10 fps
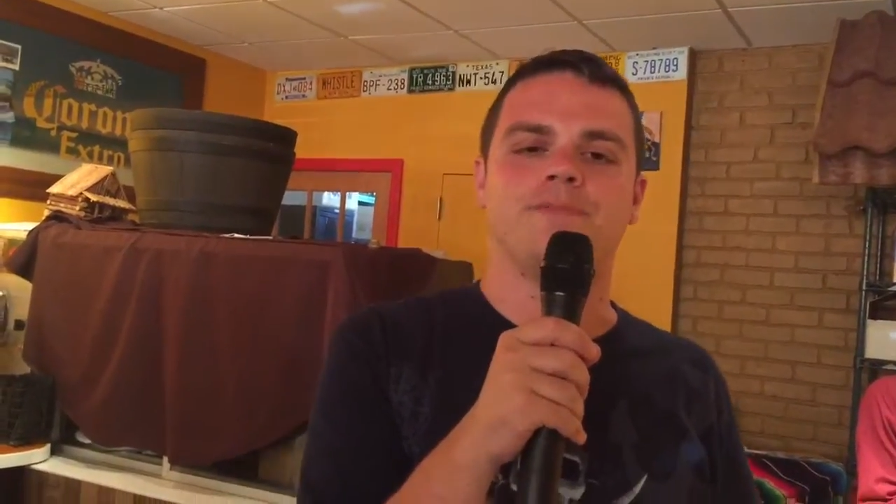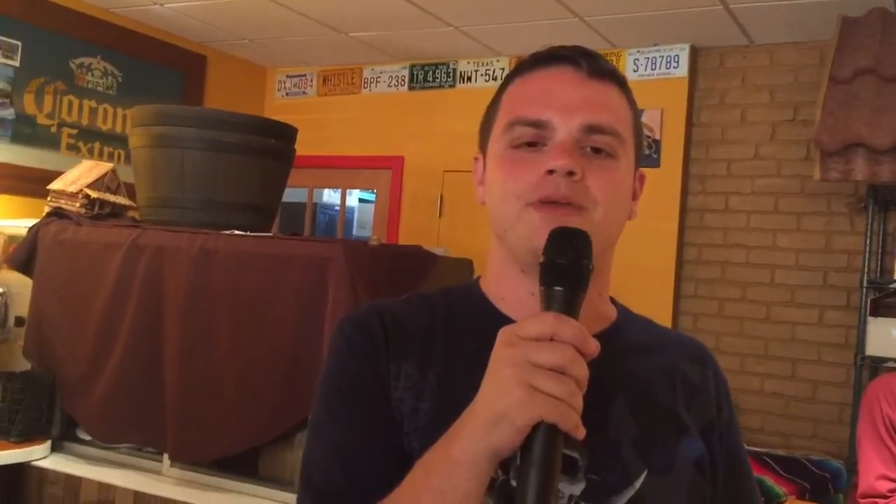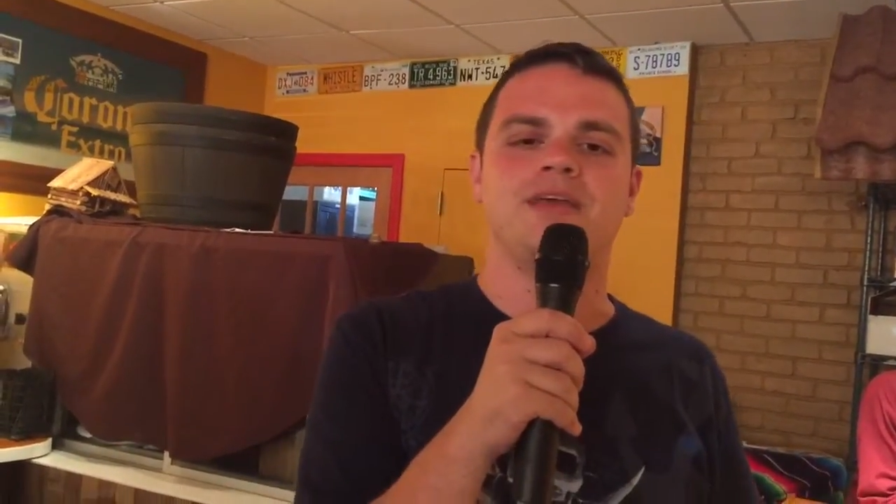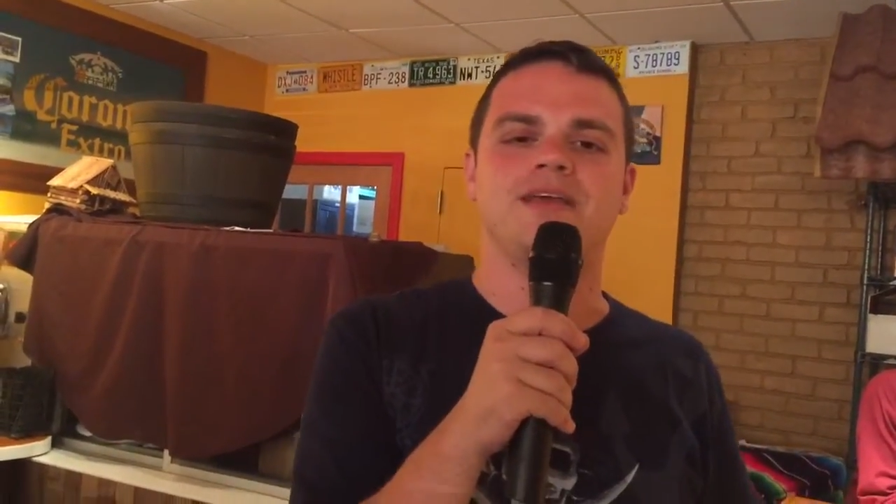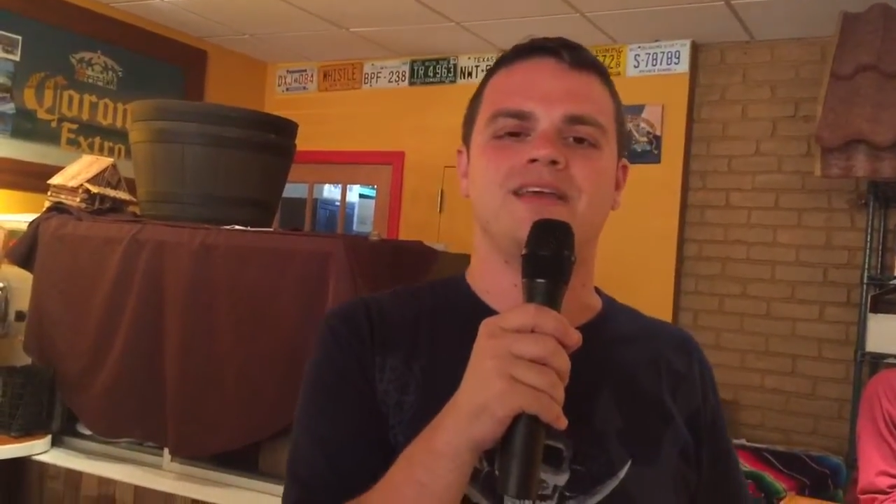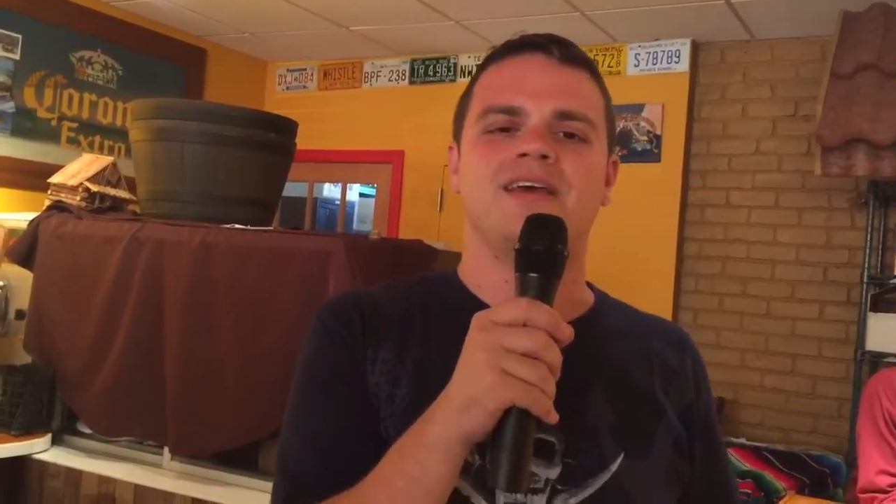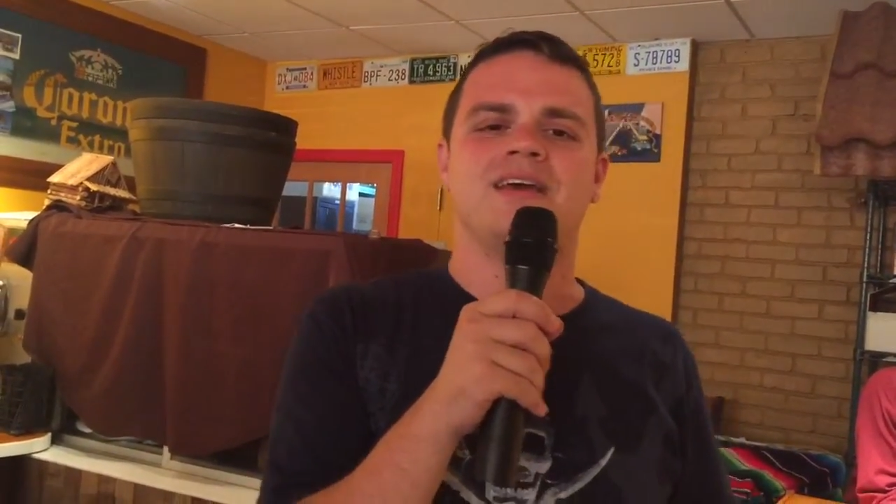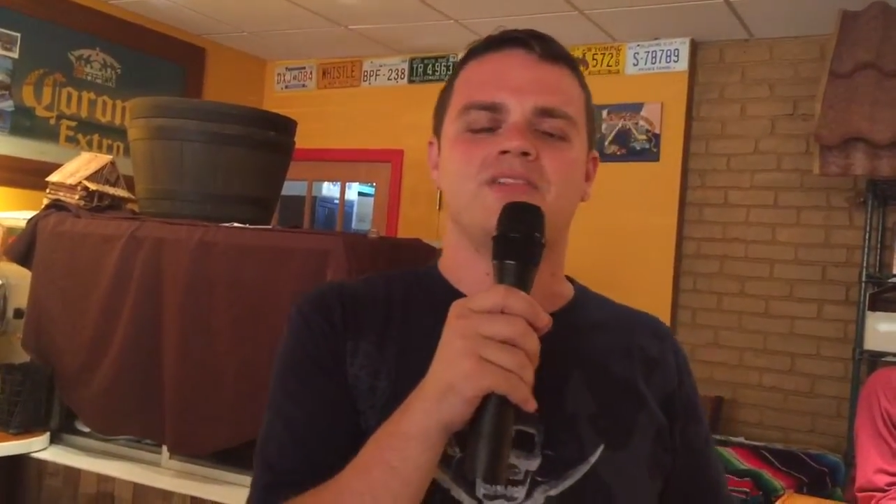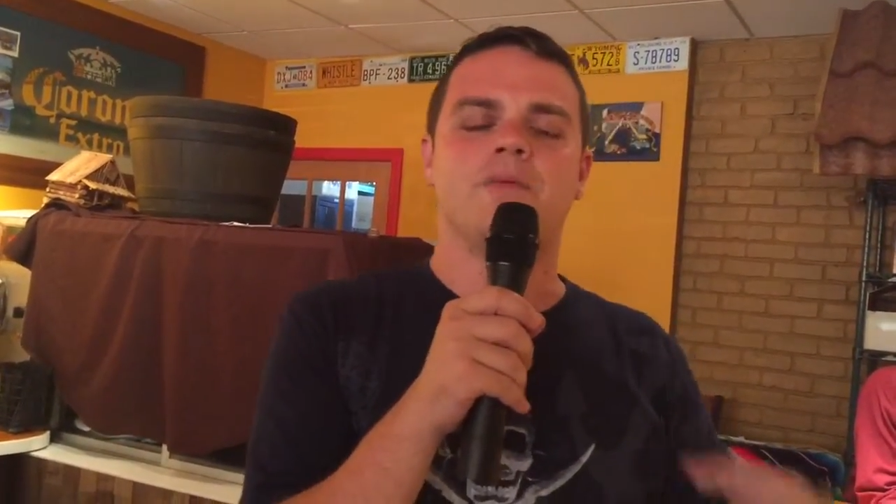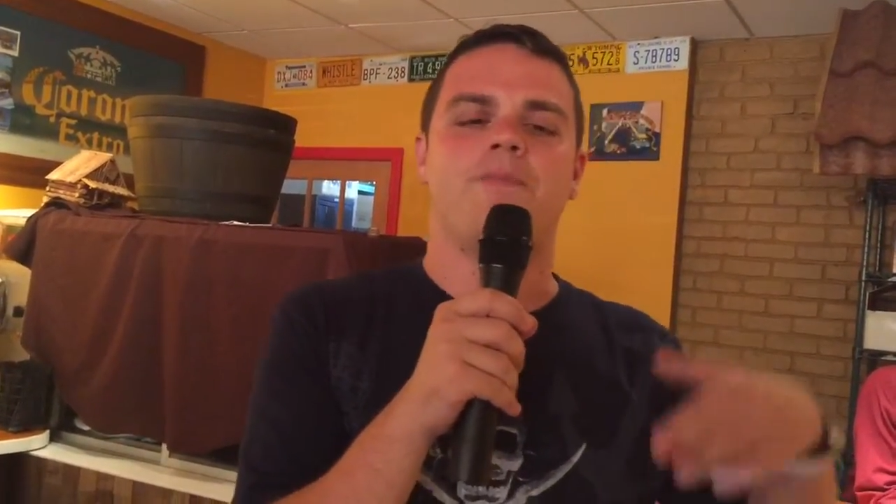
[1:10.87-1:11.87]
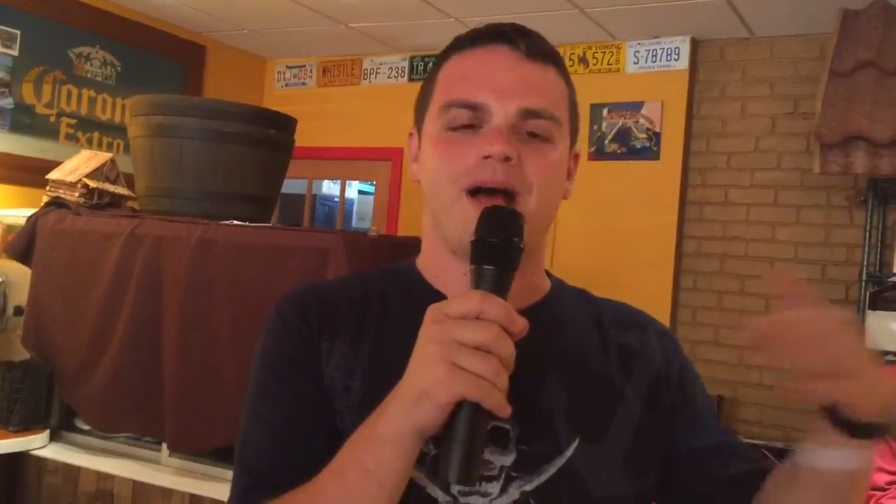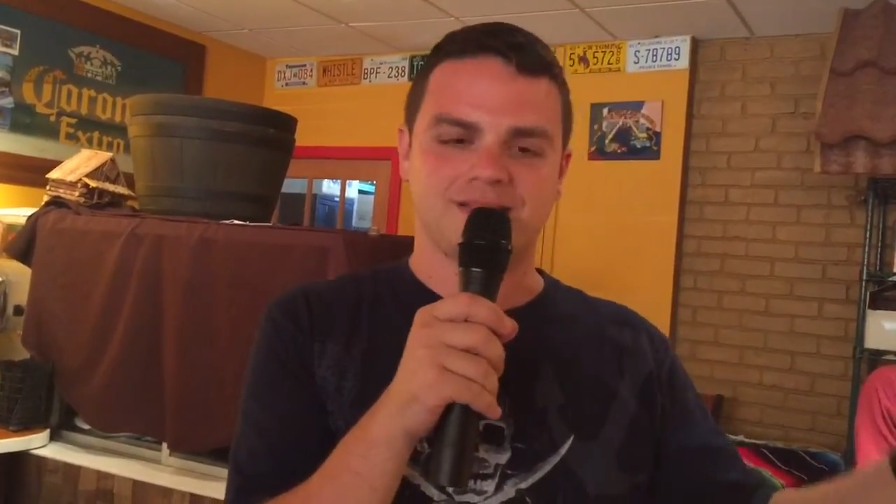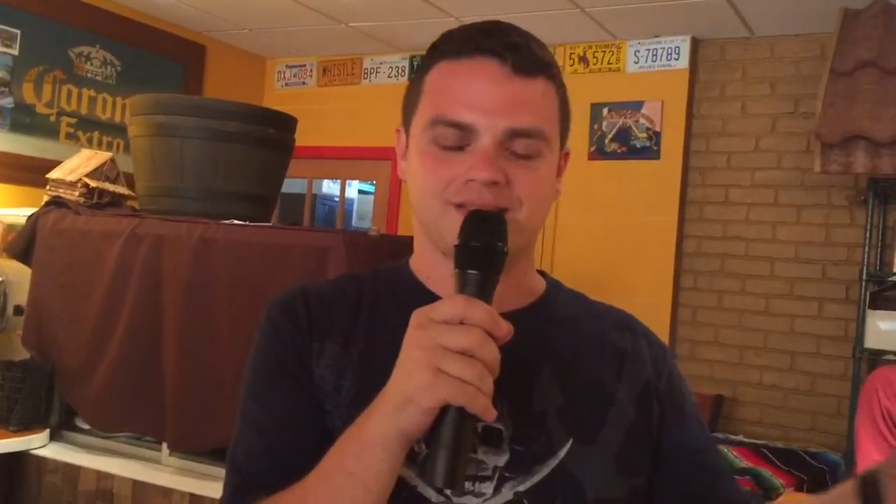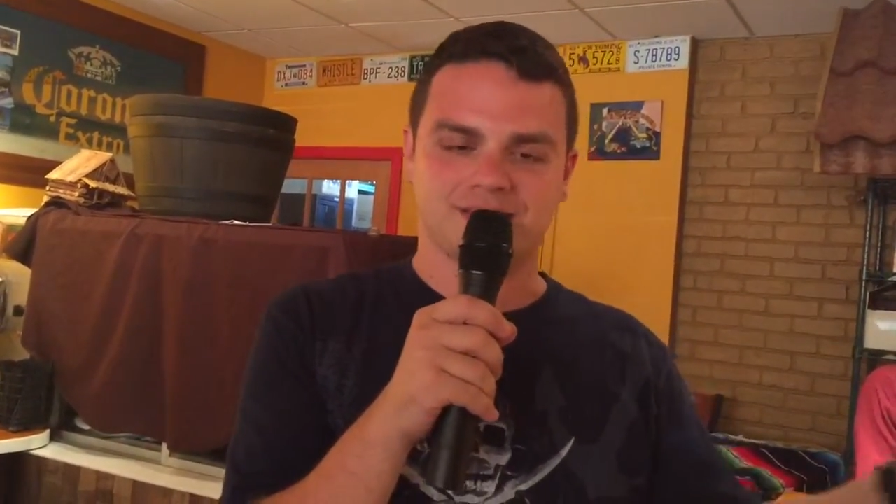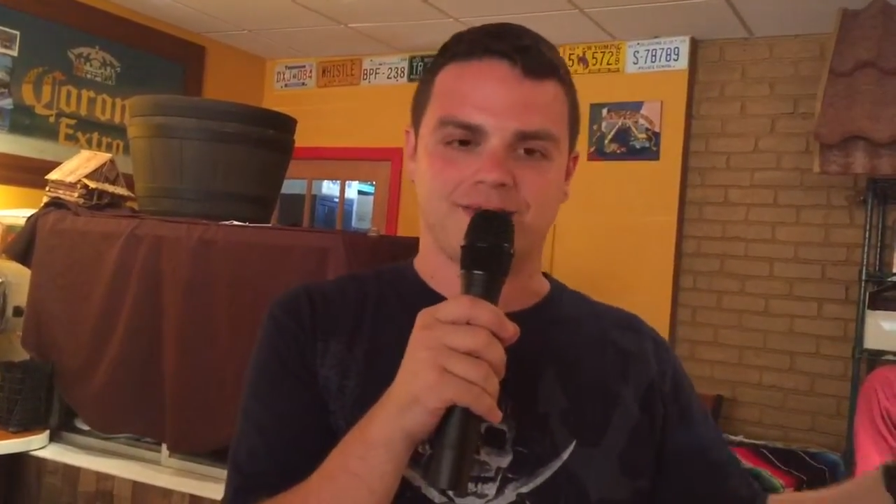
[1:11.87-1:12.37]
be the
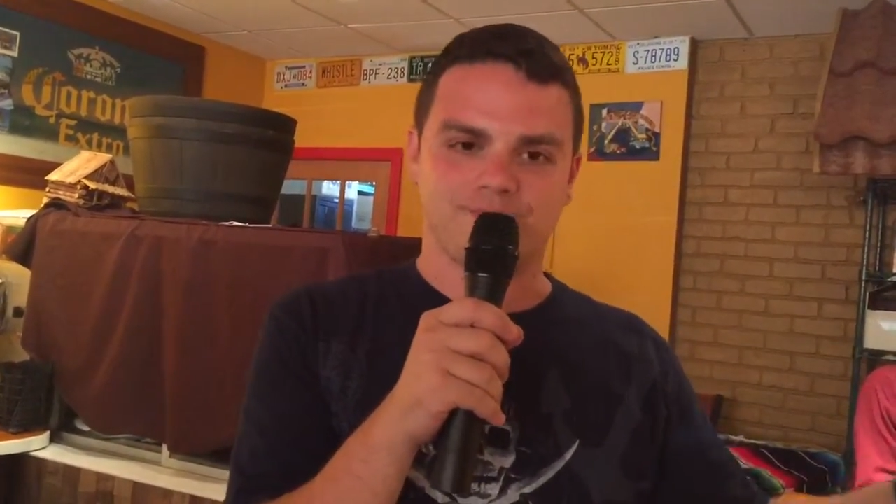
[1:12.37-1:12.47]
best